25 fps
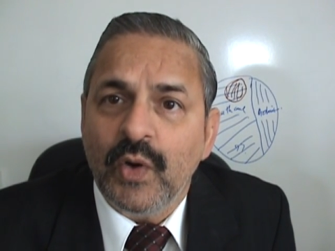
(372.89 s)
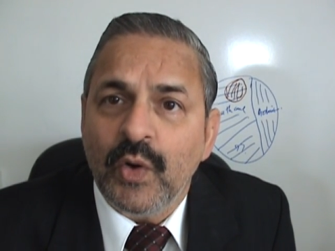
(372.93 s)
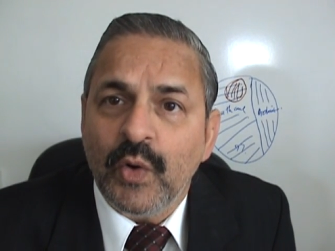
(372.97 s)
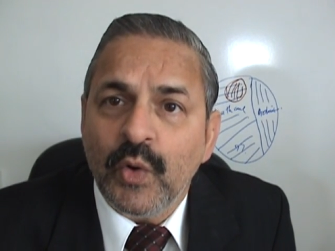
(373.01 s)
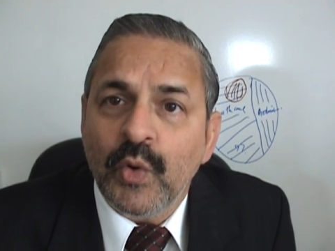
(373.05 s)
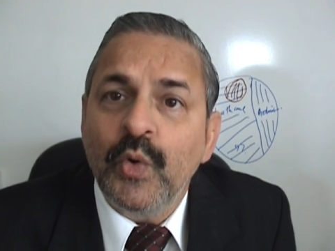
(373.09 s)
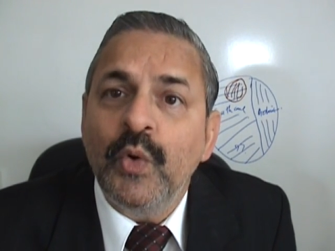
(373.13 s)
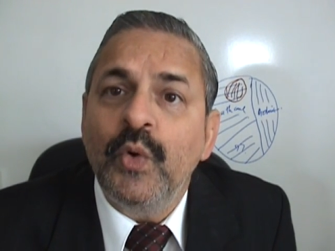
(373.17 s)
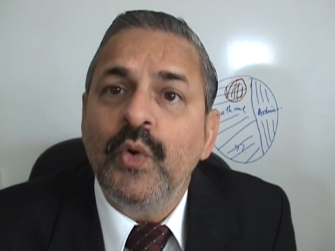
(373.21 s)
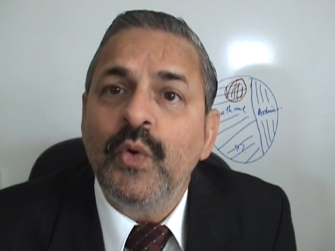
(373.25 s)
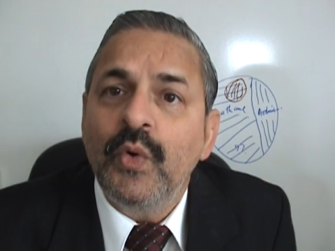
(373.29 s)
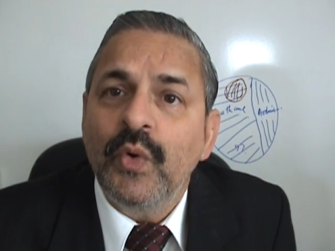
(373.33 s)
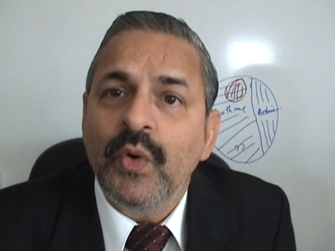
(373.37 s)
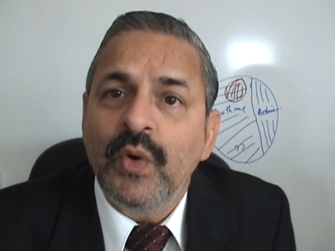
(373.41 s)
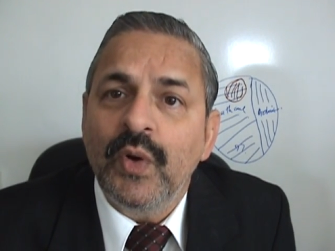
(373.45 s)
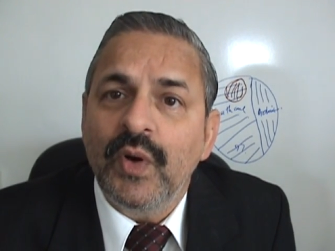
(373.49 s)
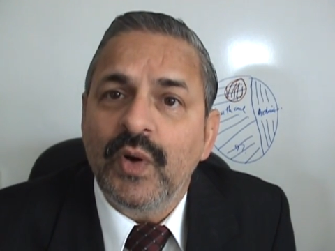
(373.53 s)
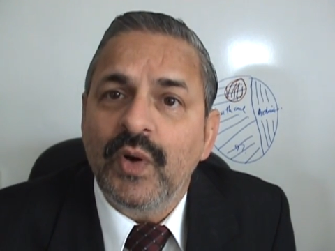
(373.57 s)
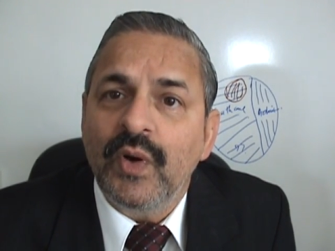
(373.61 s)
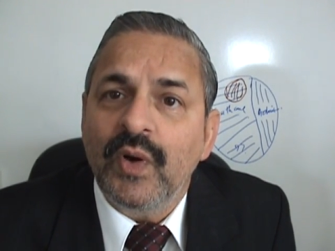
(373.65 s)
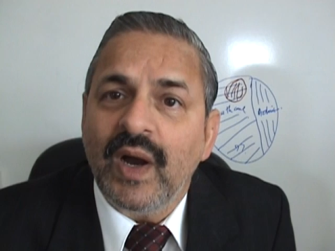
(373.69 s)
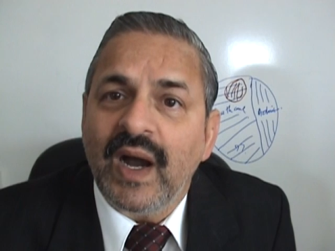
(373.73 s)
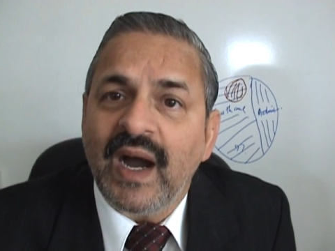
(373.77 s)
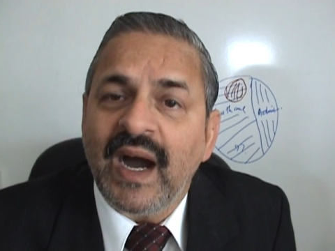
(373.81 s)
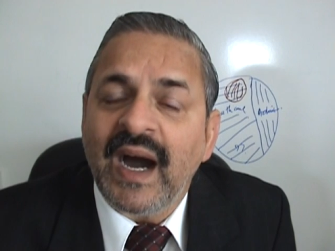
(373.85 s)
who
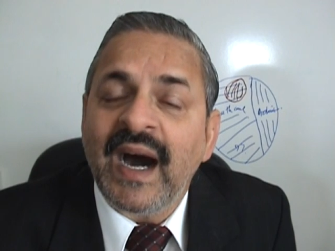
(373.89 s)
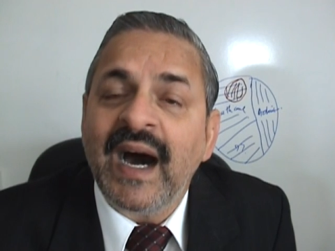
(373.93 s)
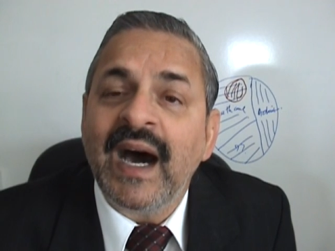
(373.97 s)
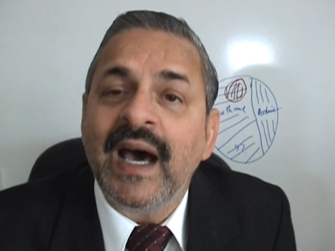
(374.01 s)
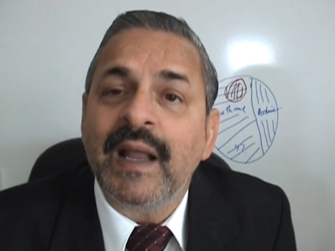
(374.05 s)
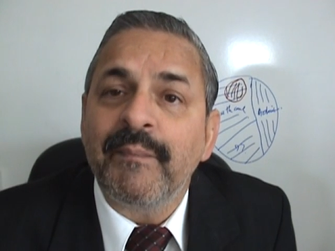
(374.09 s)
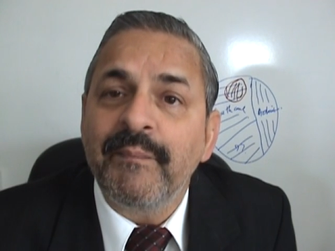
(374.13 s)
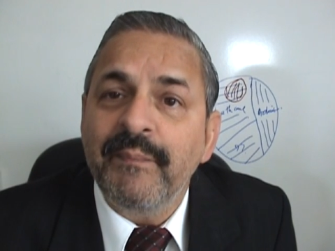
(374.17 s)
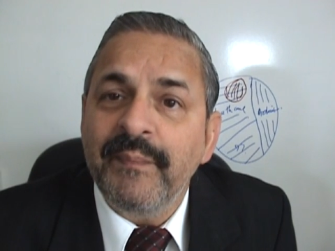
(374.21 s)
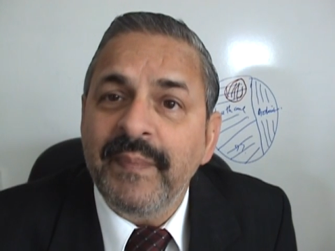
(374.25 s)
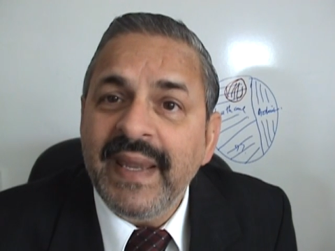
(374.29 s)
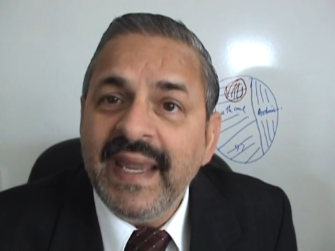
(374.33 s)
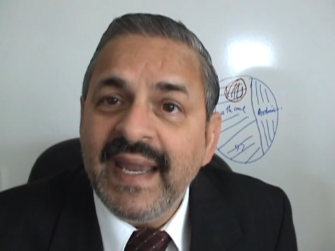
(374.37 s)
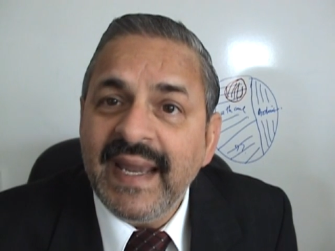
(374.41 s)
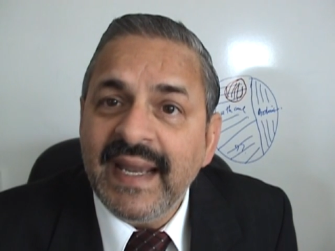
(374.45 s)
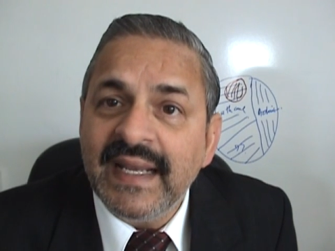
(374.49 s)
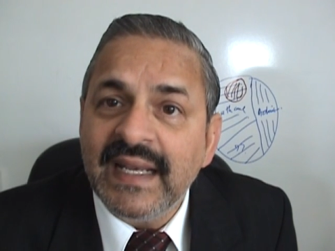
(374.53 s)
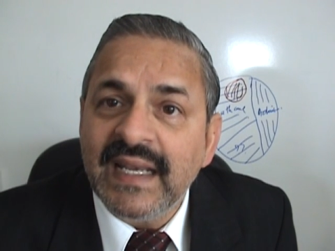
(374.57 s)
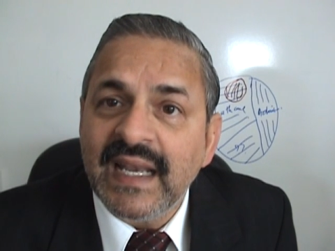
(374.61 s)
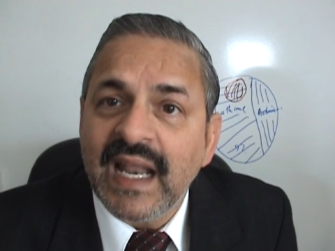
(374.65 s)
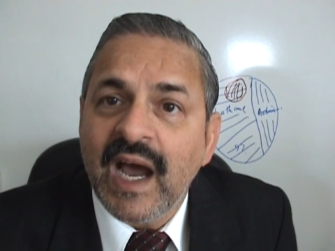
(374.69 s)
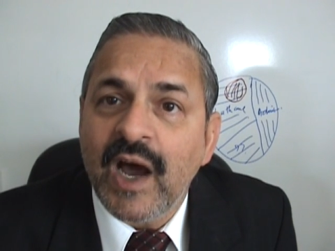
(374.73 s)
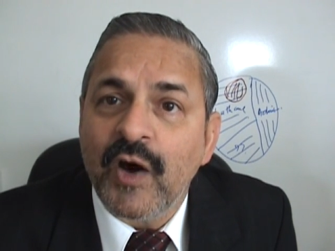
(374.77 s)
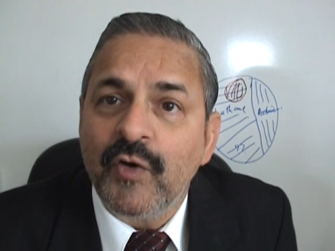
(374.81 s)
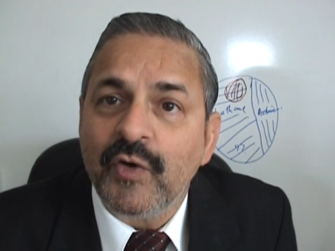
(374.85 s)
are
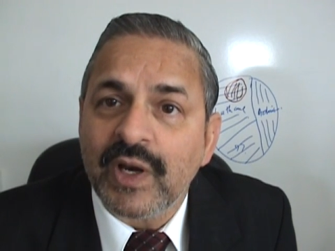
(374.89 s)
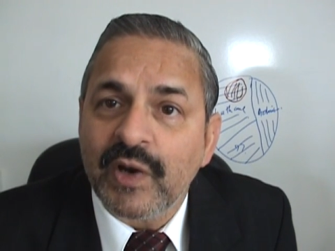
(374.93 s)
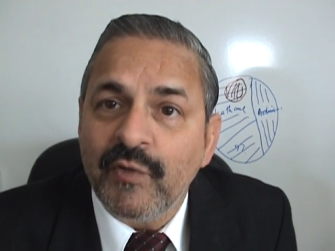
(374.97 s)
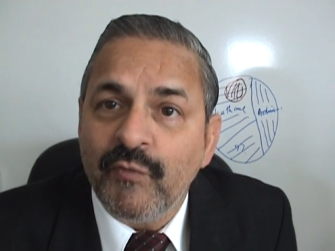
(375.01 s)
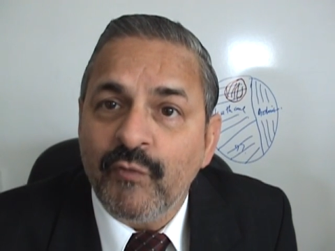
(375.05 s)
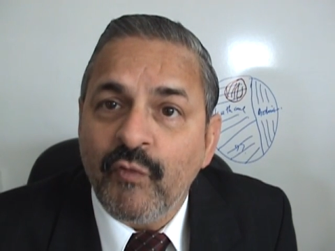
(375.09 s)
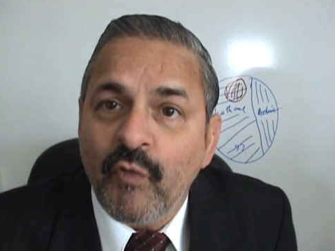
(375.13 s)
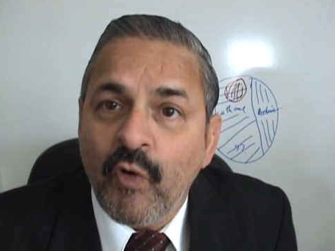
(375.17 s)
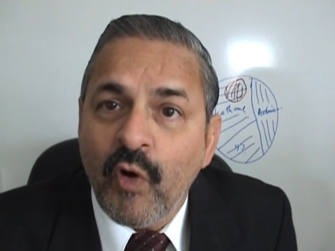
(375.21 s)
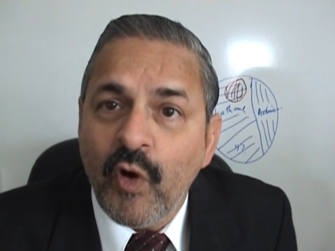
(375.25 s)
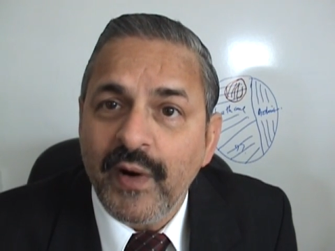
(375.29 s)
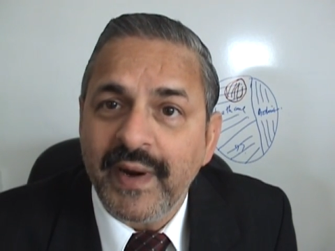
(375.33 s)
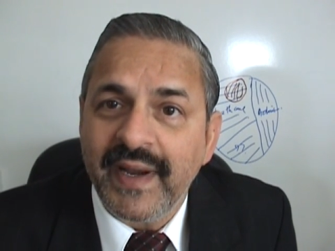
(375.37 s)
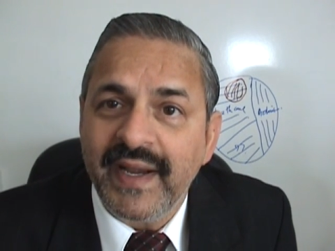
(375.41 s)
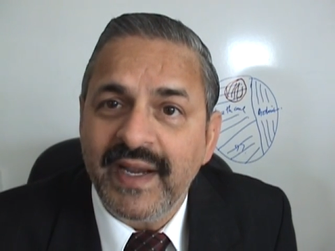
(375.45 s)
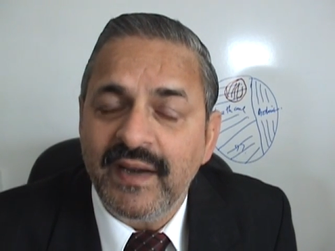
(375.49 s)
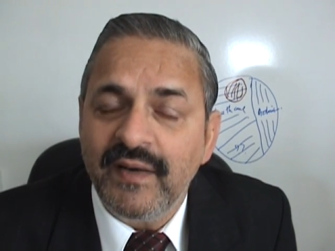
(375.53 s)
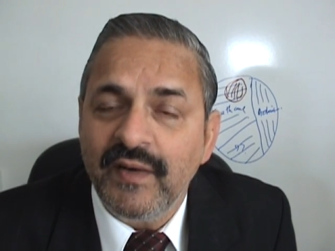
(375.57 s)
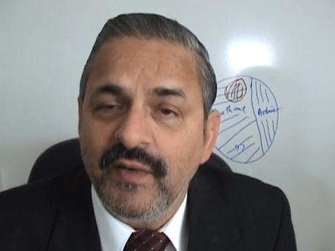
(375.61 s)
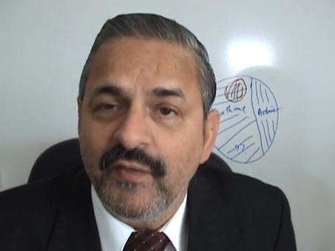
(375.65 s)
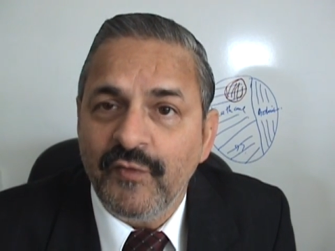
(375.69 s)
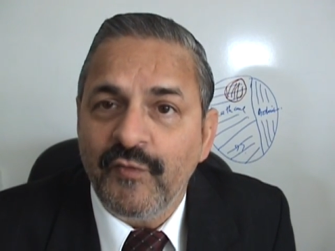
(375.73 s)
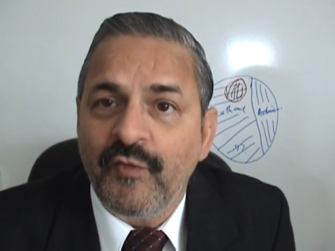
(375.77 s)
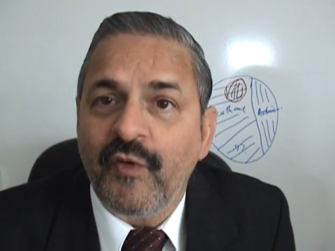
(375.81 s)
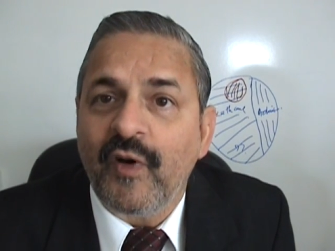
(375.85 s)
being now
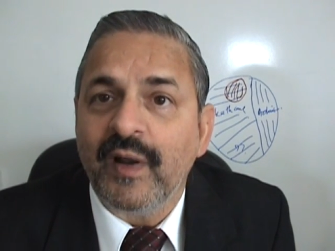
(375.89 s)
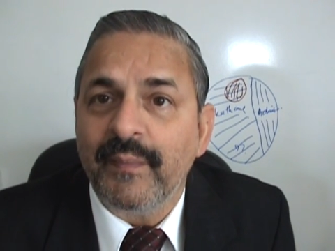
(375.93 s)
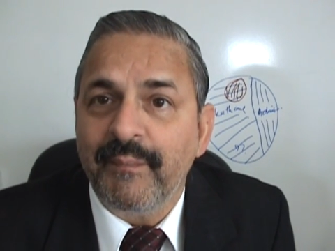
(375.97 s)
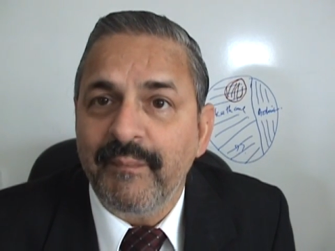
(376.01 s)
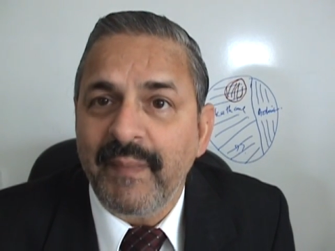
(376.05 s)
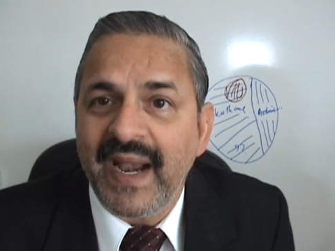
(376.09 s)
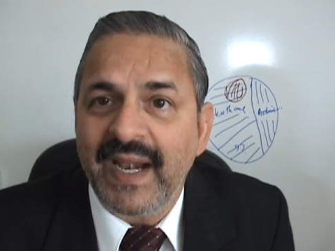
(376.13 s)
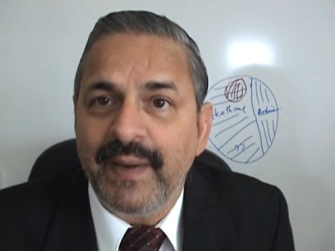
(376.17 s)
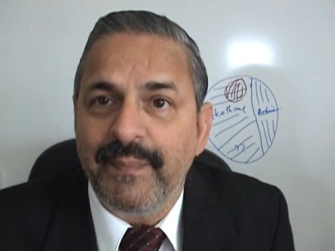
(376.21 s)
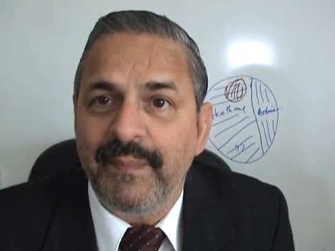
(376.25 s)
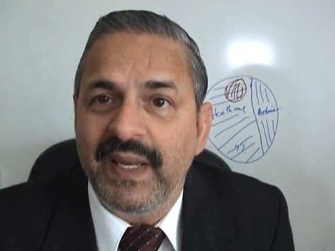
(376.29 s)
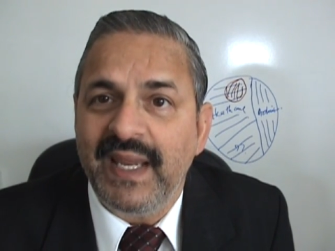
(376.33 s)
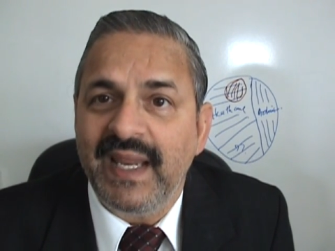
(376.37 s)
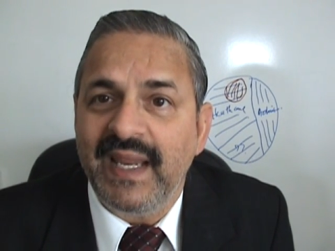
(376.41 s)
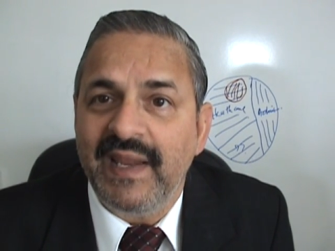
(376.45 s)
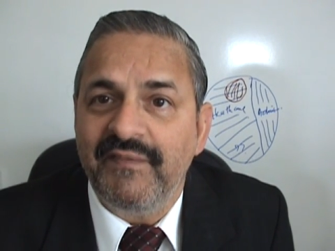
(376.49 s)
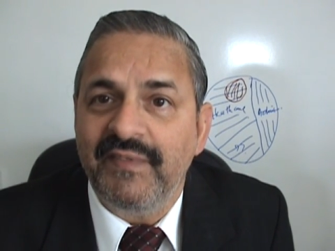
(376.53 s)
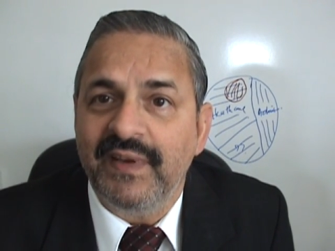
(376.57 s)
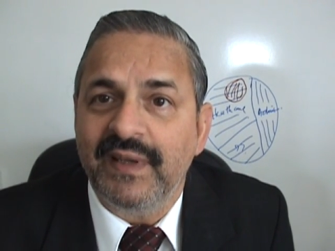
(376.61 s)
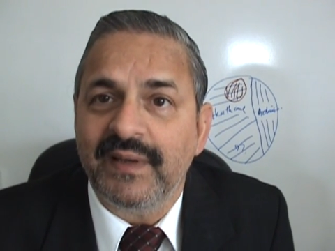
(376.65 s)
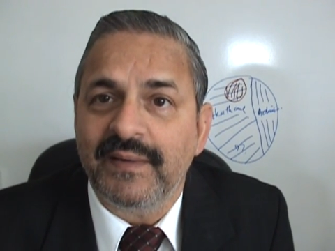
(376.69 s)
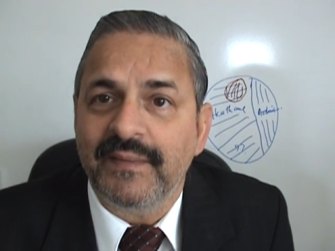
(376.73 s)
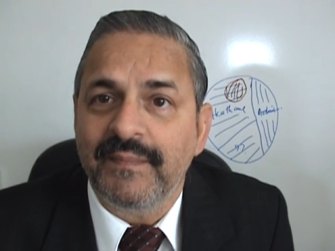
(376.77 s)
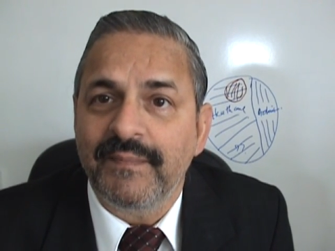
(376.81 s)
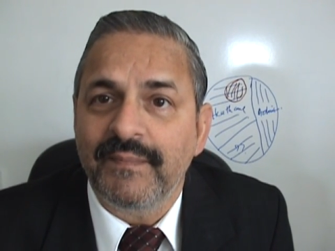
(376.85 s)
rewarded for bad
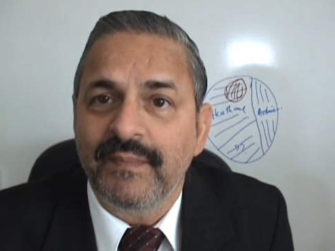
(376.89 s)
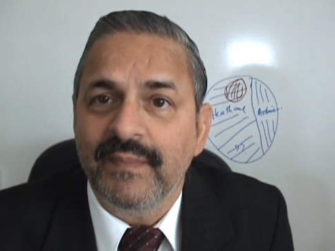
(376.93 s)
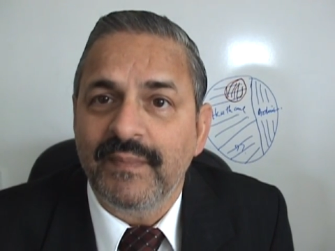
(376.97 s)
behavior.